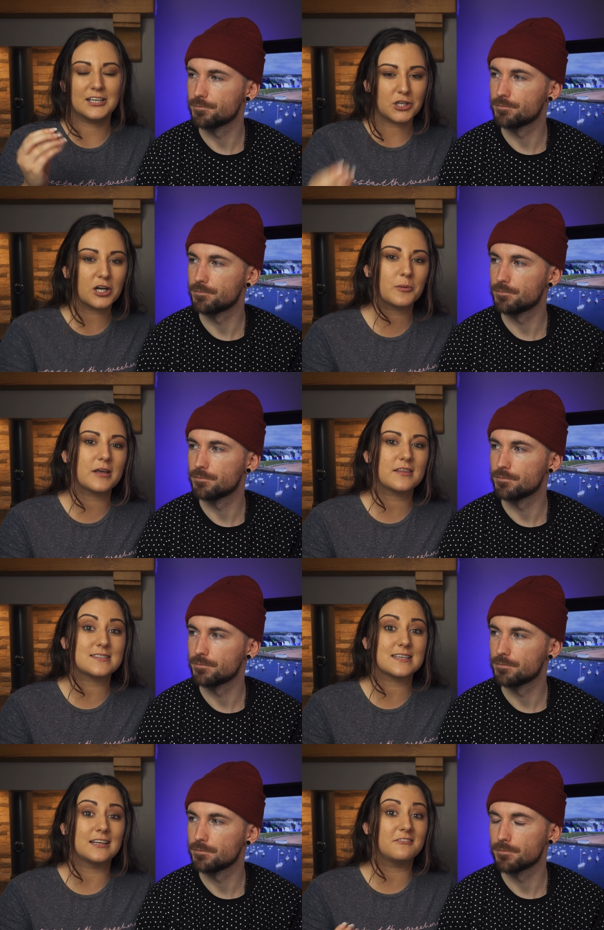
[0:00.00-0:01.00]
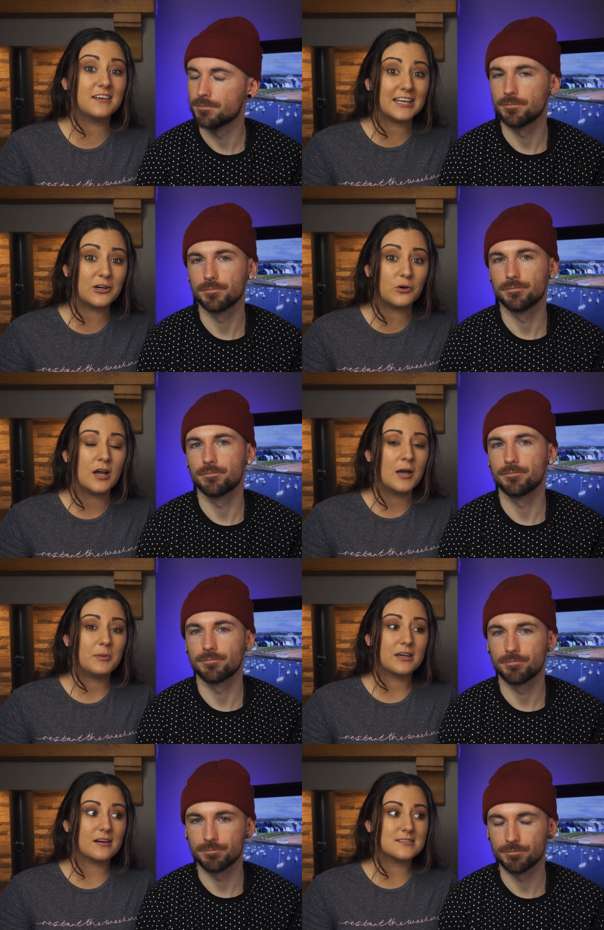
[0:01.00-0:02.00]
Speaker 1: and talk about this in a video
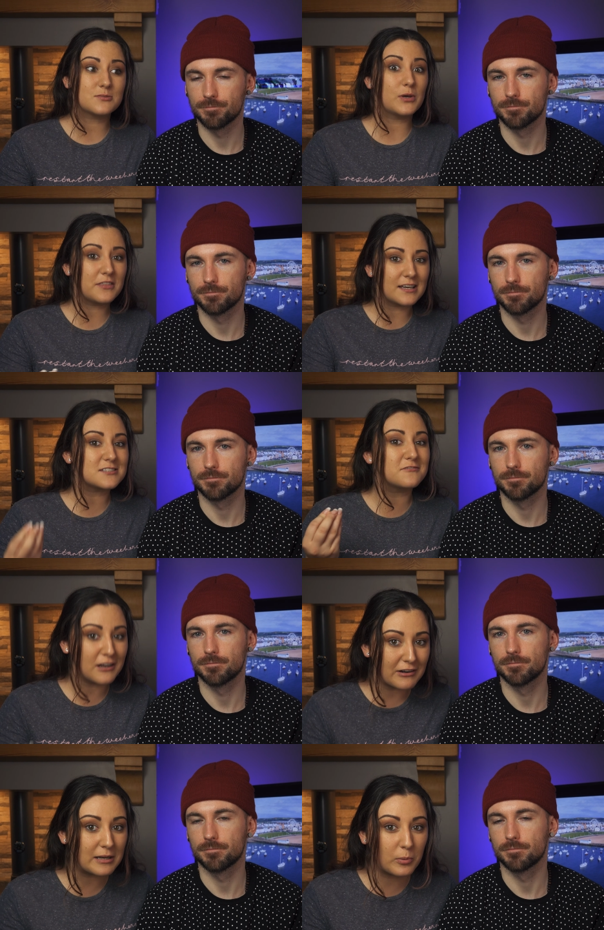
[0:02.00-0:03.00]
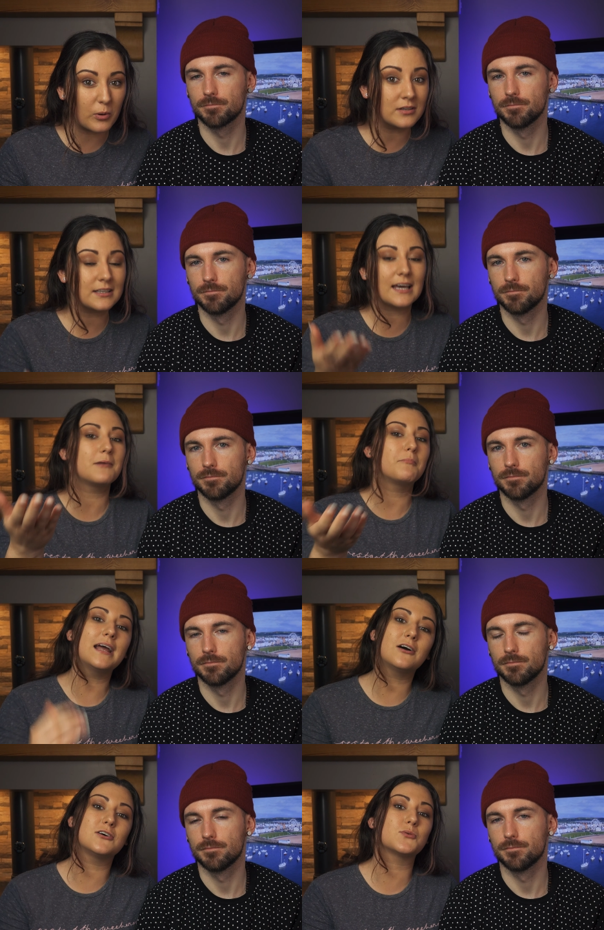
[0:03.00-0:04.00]
because we think it's very important and it
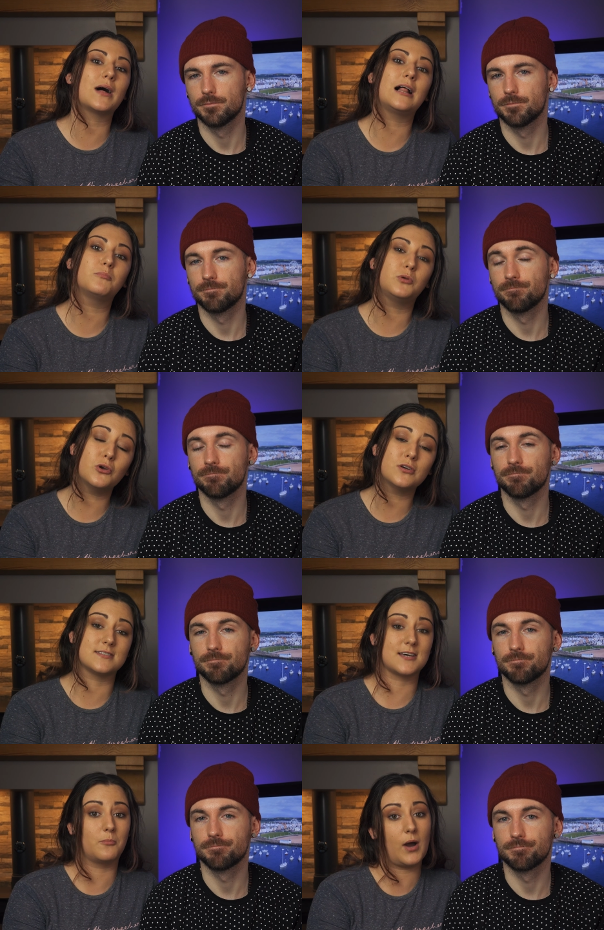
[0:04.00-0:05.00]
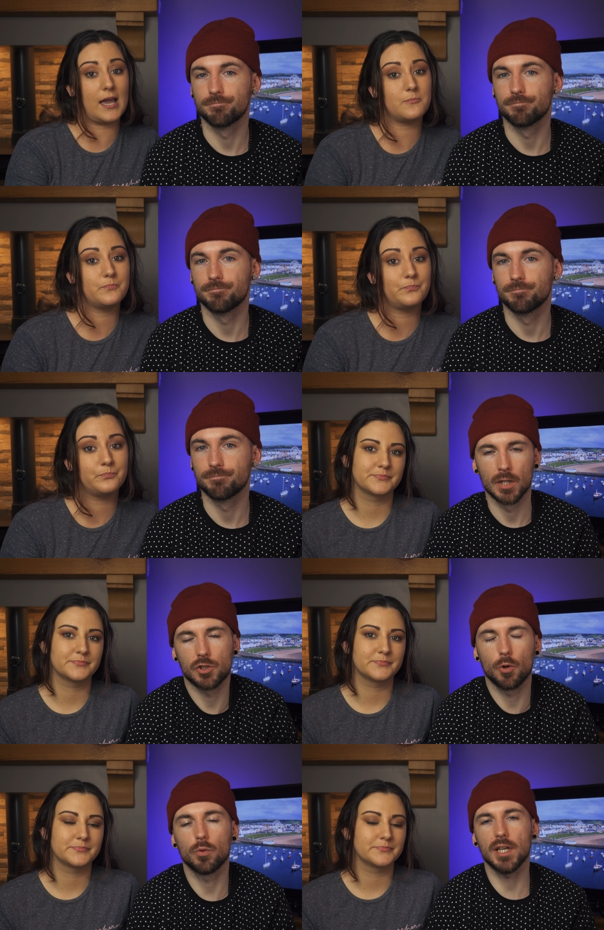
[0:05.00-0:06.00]
might also help you in some way.
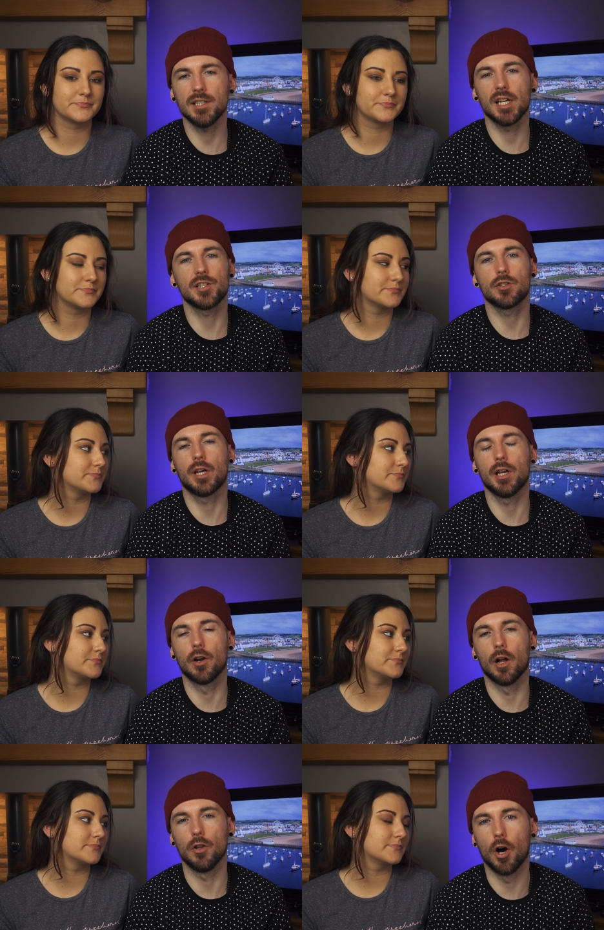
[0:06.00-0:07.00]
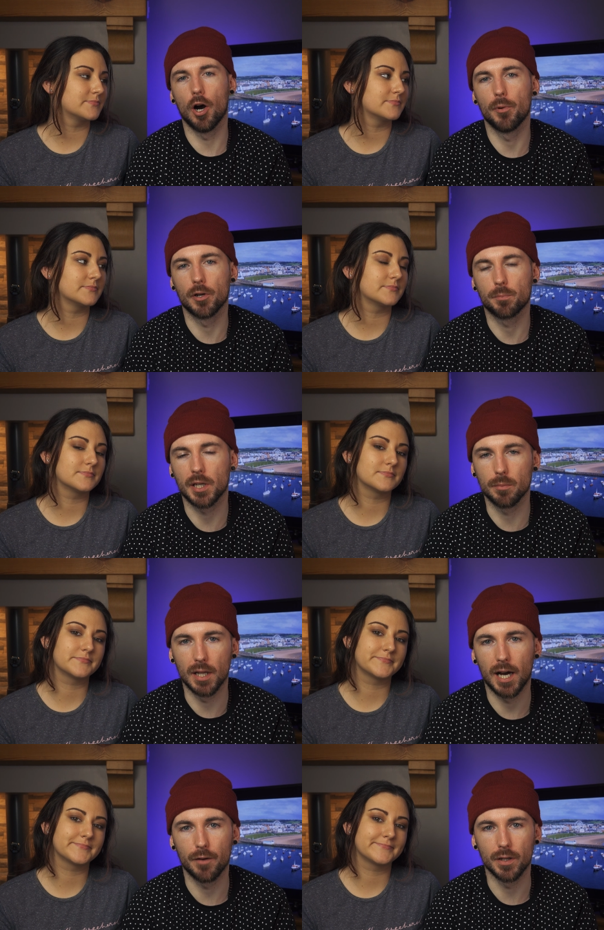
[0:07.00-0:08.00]
Speaker 2: So these days you hear a lot about
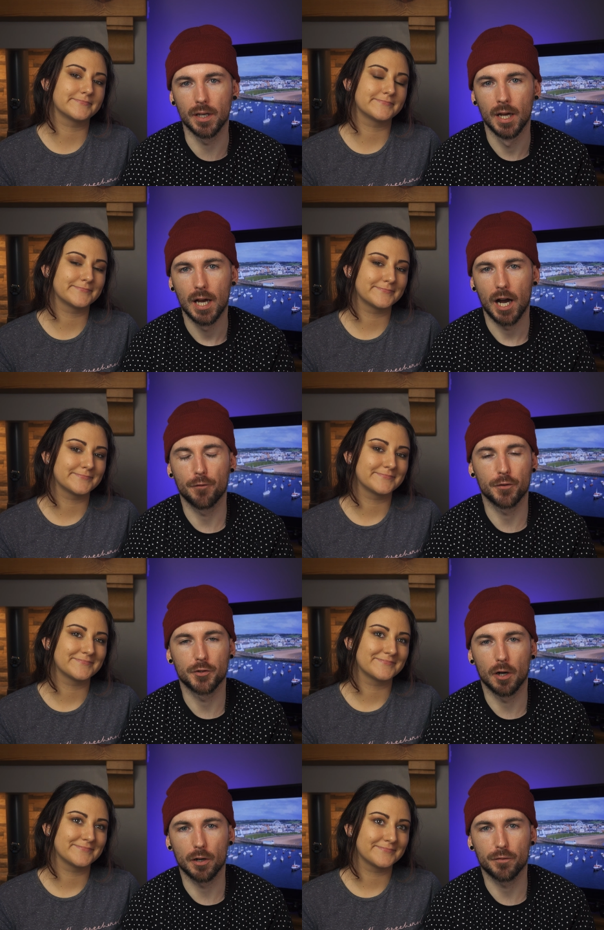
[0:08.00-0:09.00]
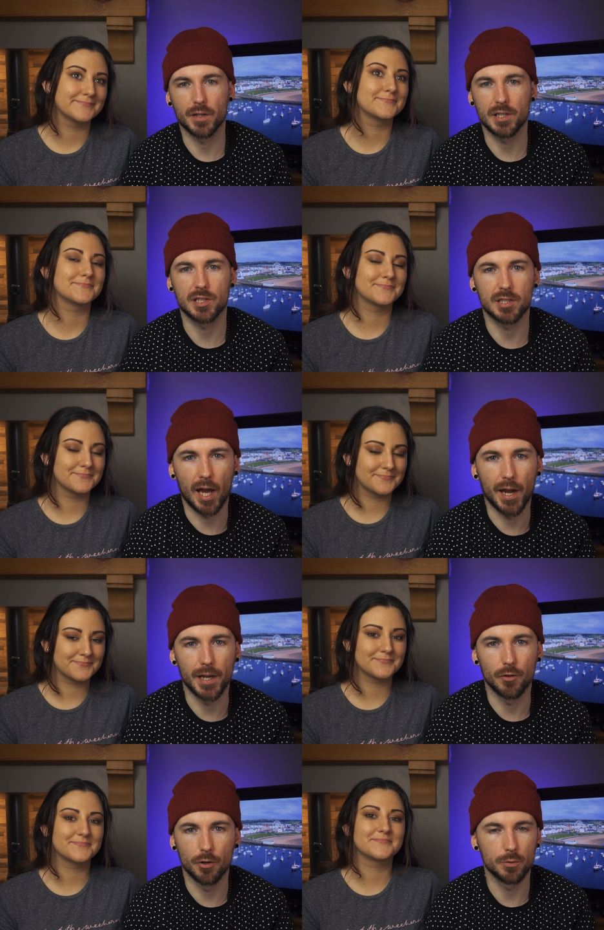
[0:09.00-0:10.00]
people having a photography
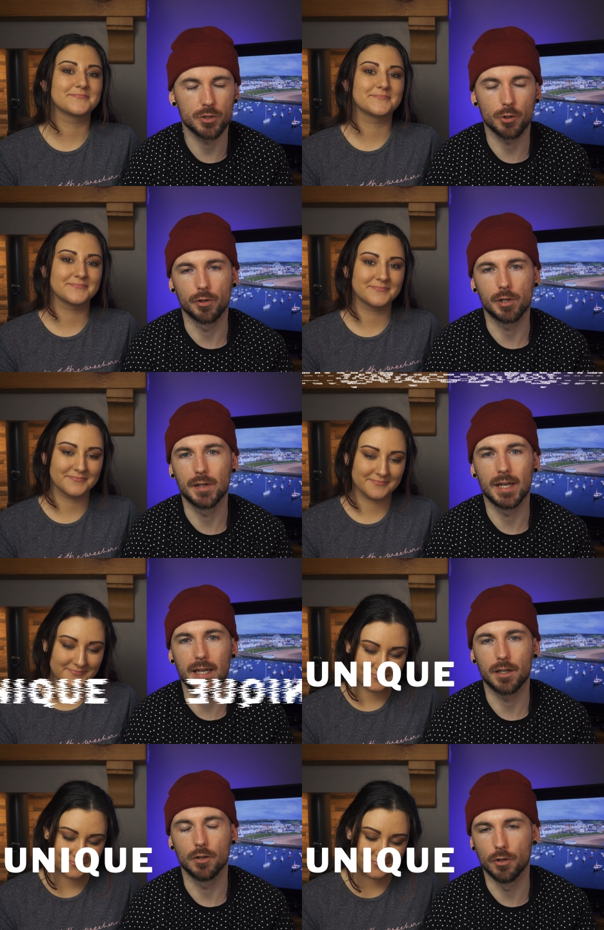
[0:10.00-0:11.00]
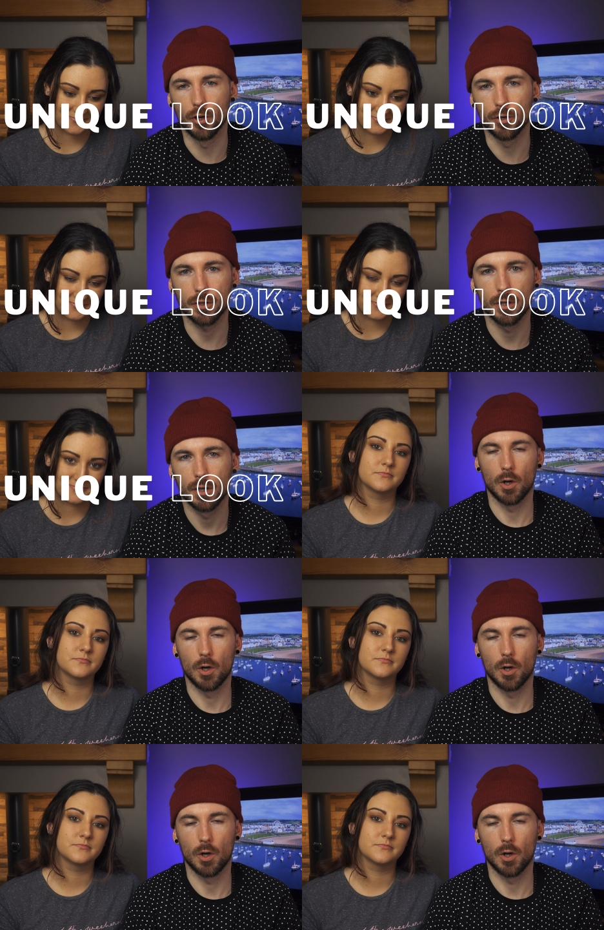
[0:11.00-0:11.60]
style, their own sort of unique look.